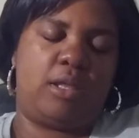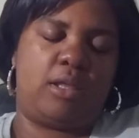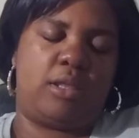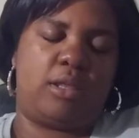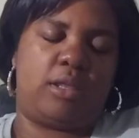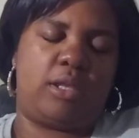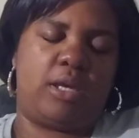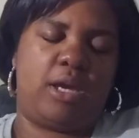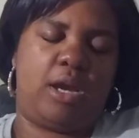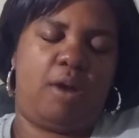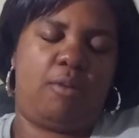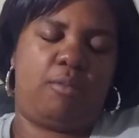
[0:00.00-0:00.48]

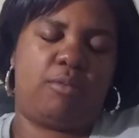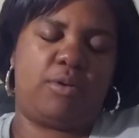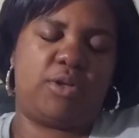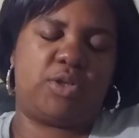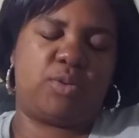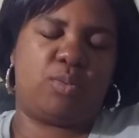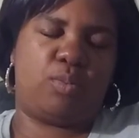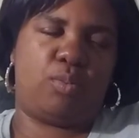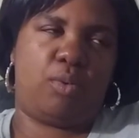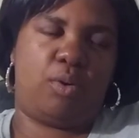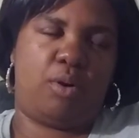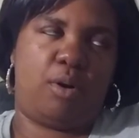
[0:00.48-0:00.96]
There
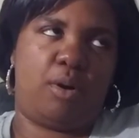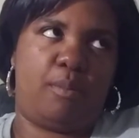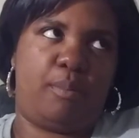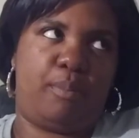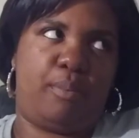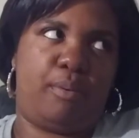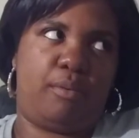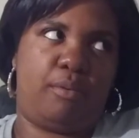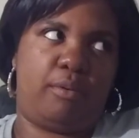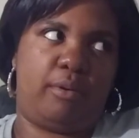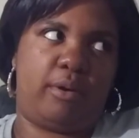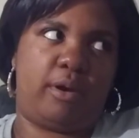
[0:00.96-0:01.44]
was one
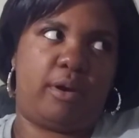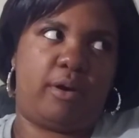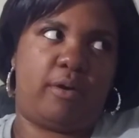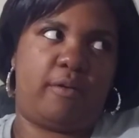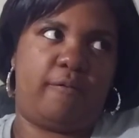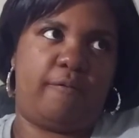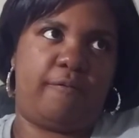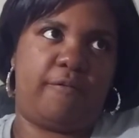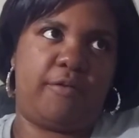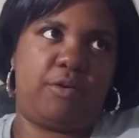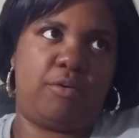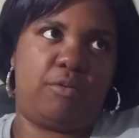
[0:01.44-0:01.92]
point a
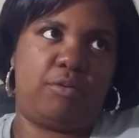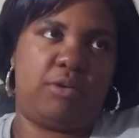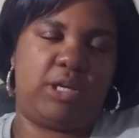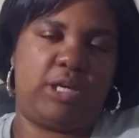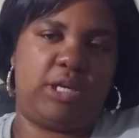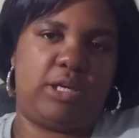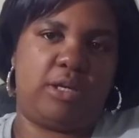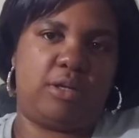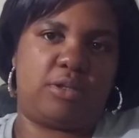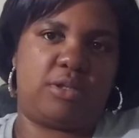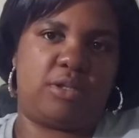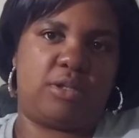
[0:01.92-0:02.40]
few
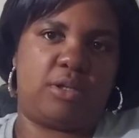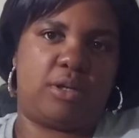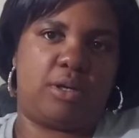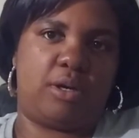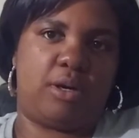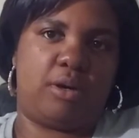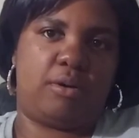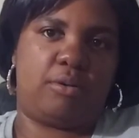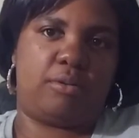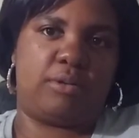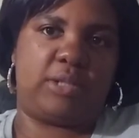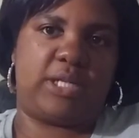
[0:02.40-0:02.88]
years ago